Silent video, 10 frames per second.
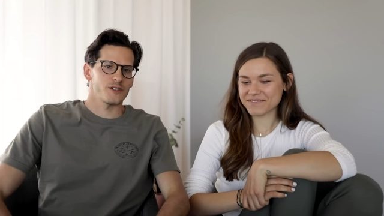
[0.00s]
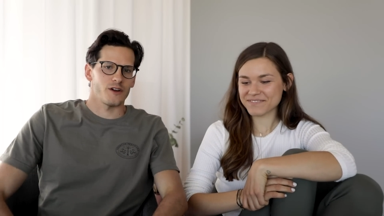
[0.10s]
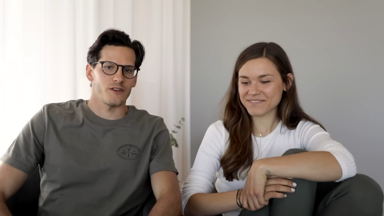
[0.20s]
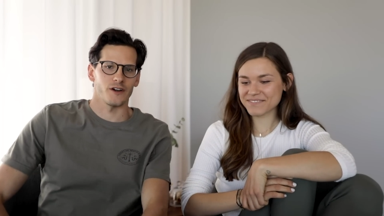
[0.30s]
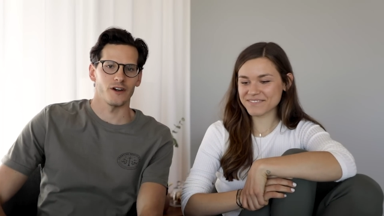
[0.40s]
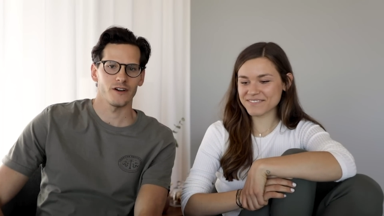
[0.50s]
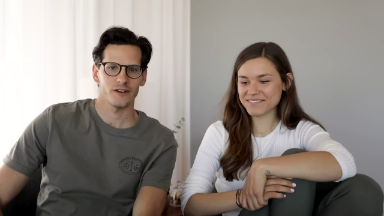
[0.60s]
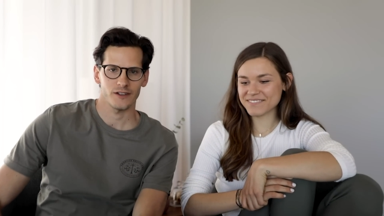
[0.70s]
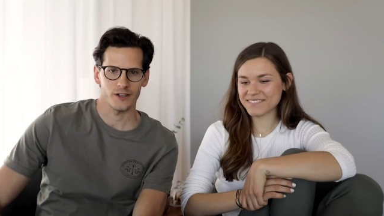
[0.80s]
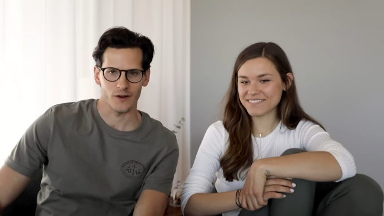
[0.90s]
Speaker 1: each other,
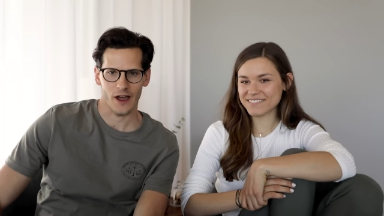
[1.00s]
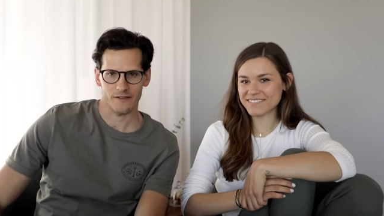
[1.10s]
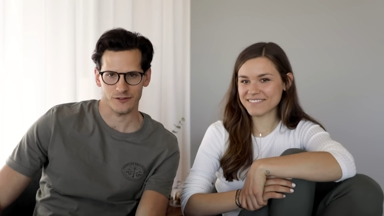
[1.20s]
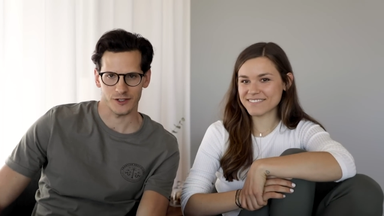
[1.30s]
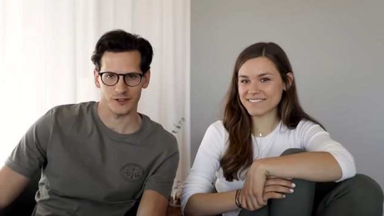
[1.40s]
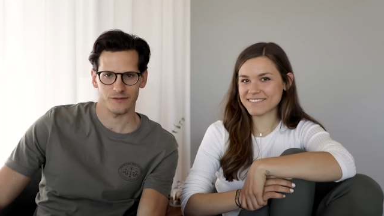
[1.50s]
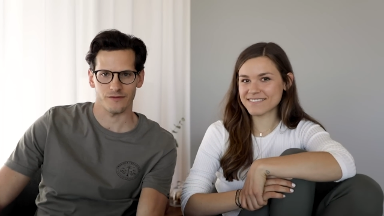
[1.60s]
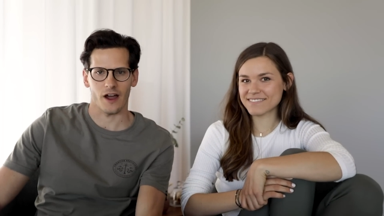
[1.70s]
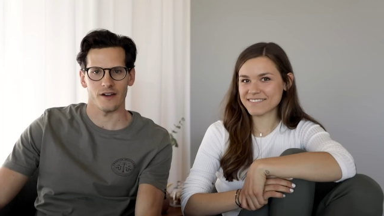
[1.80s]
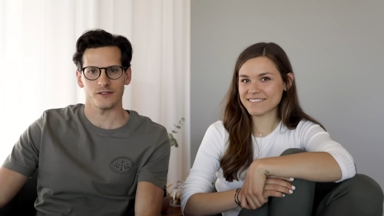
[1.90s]
you know, after
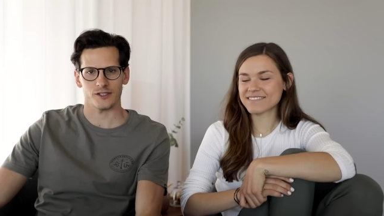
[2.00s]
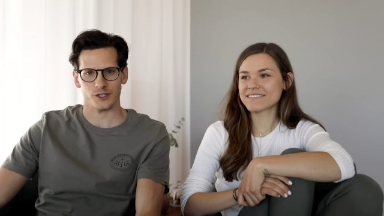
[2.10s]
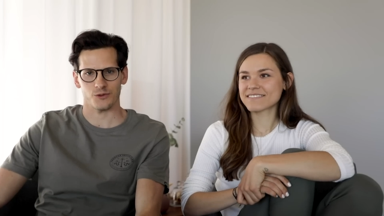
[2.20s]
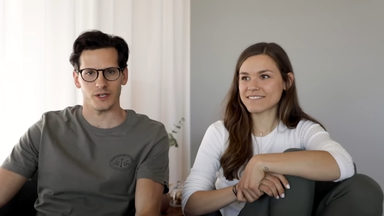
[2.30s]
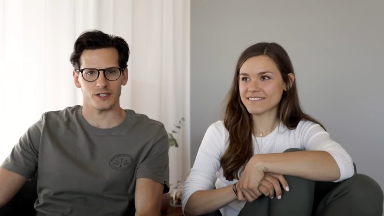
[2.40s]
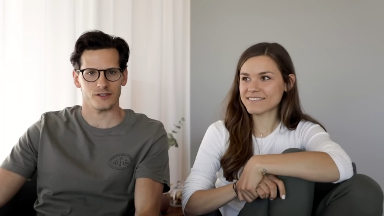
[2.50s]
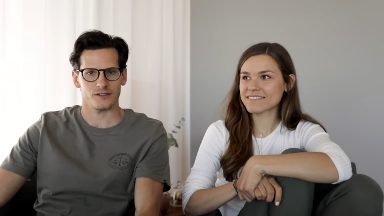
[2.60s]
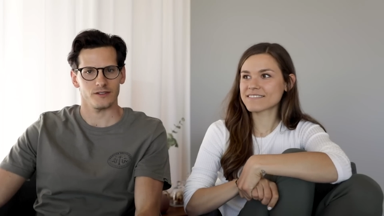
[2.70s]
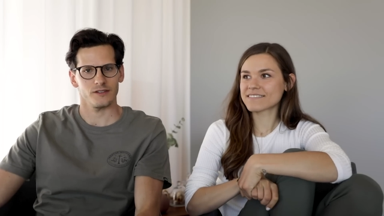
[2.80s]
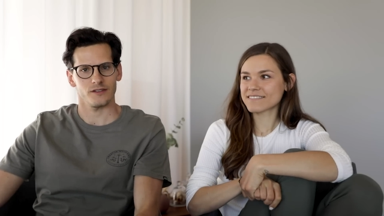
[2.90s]
five six weeks,
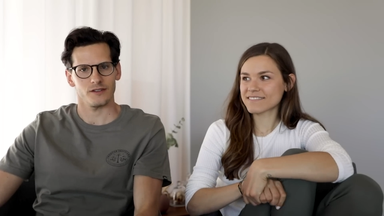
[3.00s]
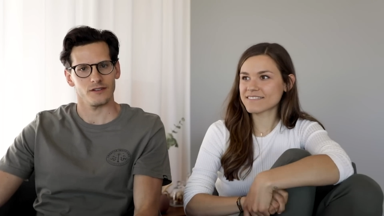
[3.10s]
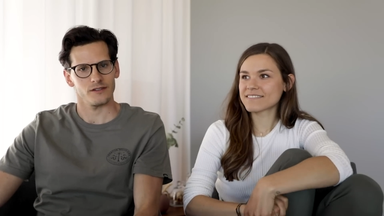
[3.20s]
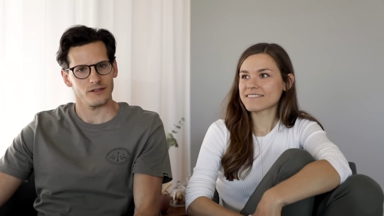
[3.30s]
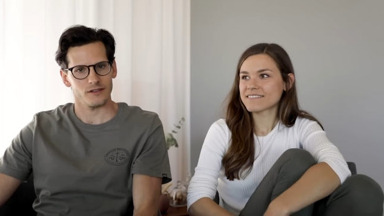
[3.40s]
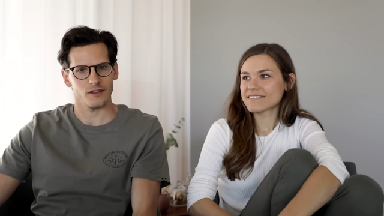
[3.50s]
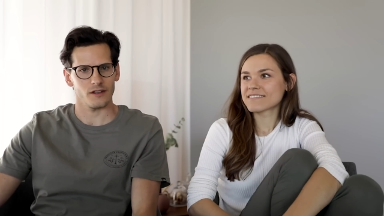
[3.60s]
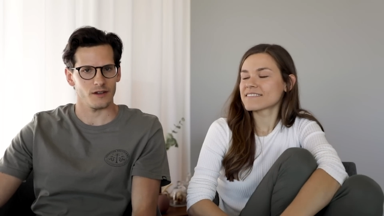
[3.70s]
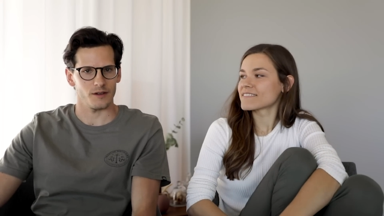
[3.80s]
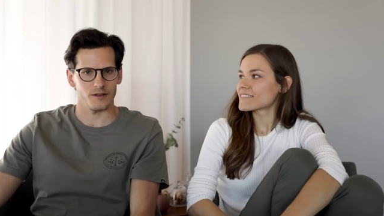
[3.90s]

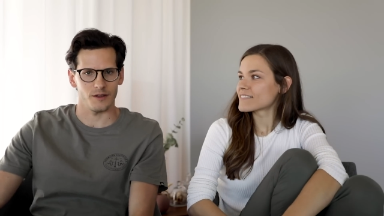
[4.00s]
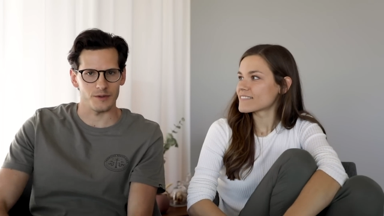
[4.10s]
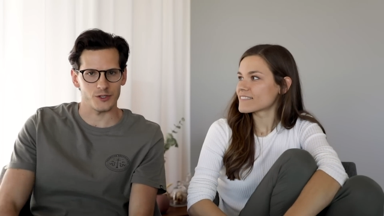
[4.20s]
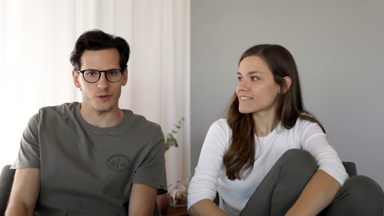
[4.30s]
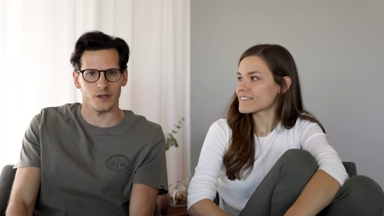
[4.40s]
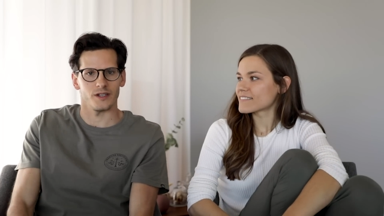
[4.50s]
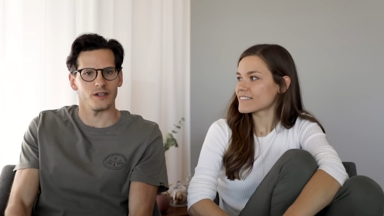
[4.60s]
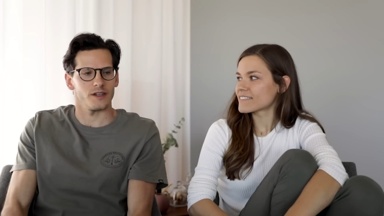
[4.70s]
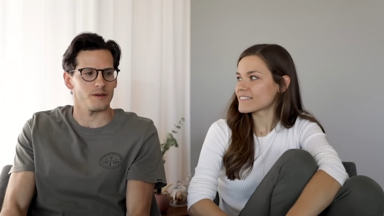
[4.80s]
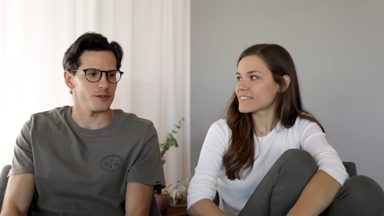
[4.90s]
uh, in
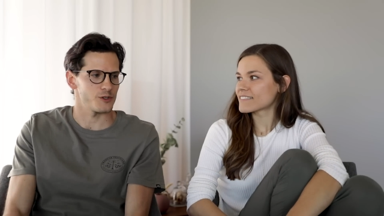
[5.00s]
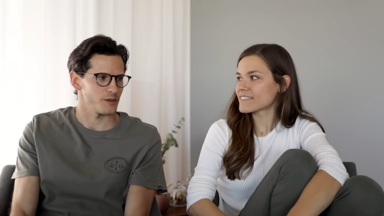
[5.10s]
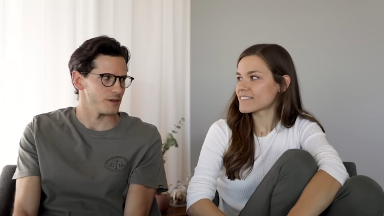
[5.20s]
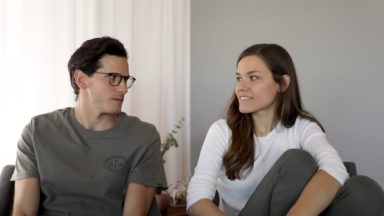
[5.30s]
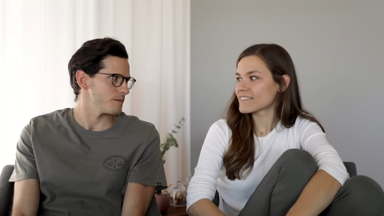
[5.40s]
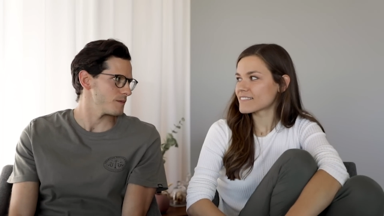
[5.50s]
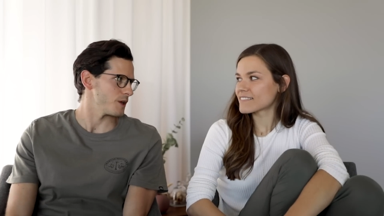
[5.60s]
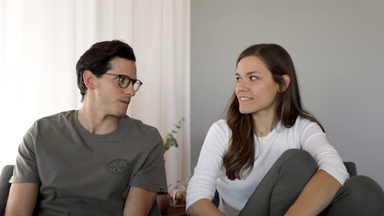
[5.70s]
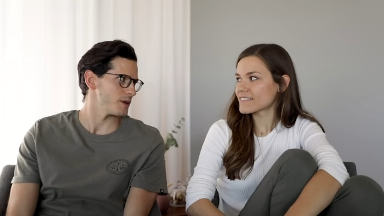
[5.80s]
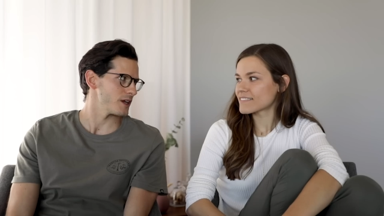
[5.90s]
between in between you
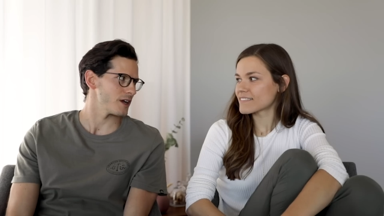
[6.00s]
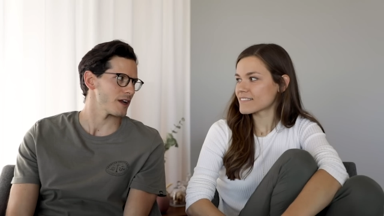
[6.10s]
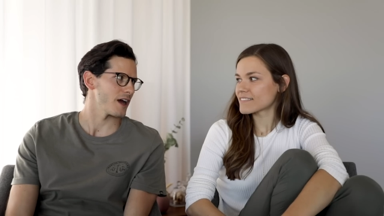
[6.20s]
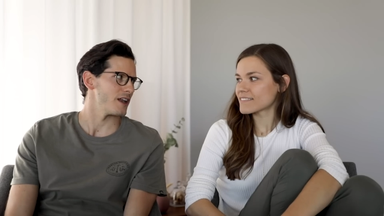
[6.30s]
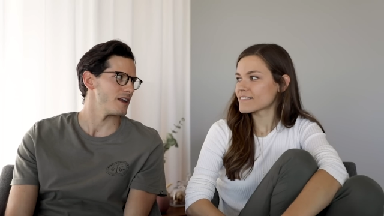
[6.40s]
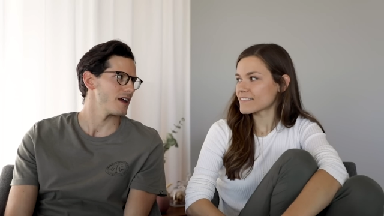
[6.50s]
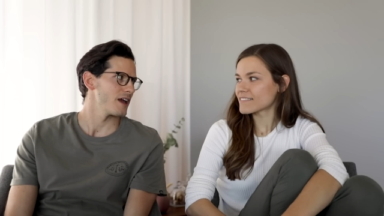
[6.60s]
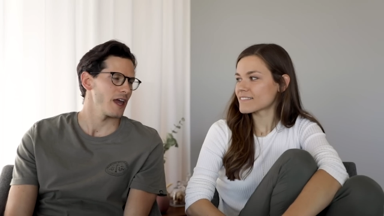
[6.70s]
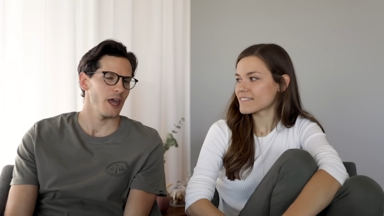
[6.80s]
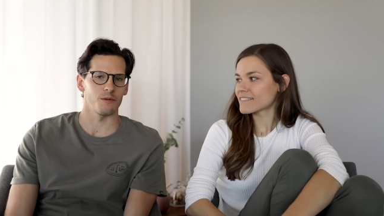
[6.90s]
know meeting again,
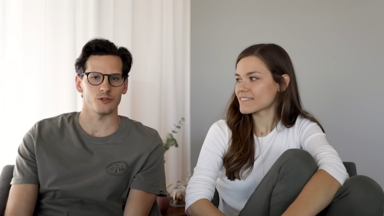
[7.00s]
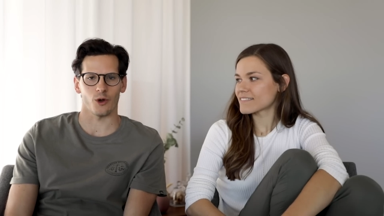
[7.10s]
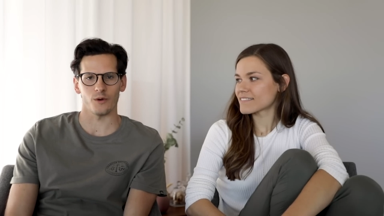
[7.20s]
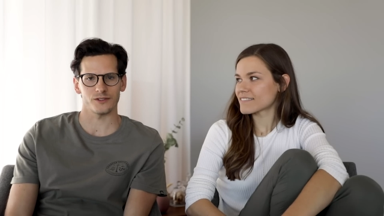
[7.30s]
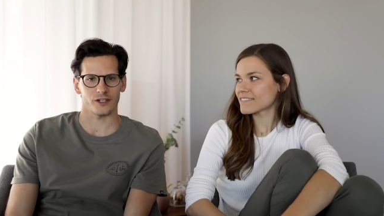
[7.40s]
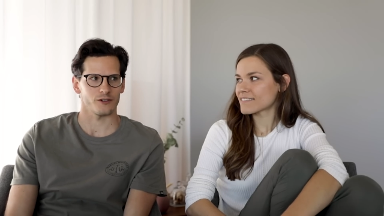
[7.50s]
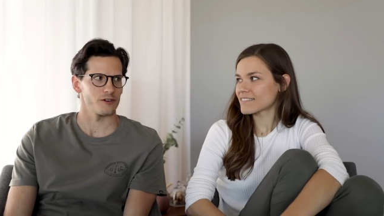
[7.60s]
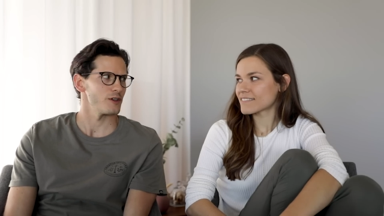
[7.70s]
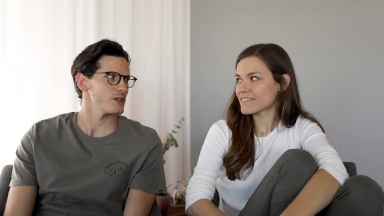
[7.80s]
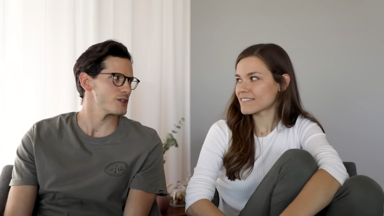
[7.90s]
it was always like the
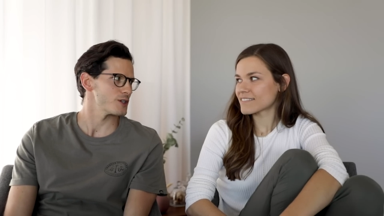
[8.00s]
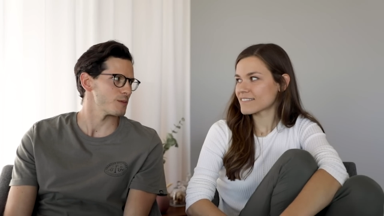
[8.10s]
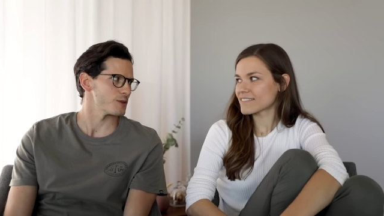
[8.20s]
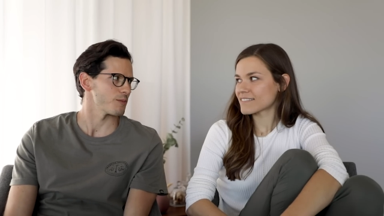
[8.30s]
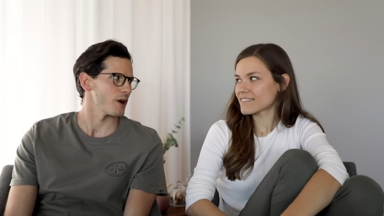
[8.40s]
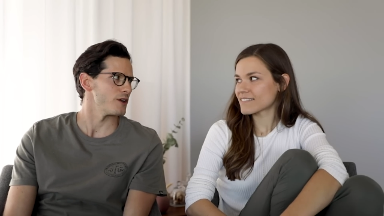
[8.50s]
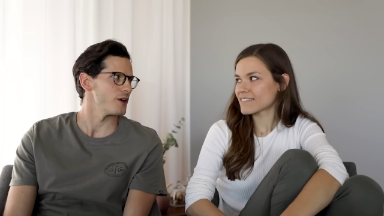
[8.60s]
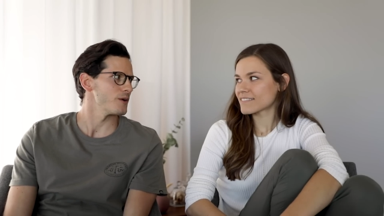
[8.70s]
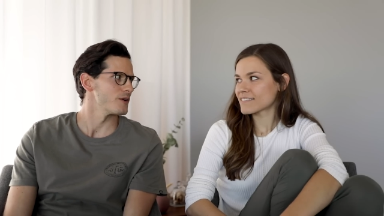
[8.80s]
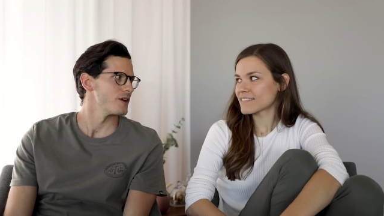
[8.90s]
relationship was brand
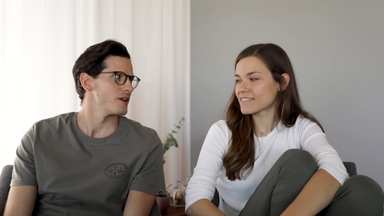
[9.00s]
new.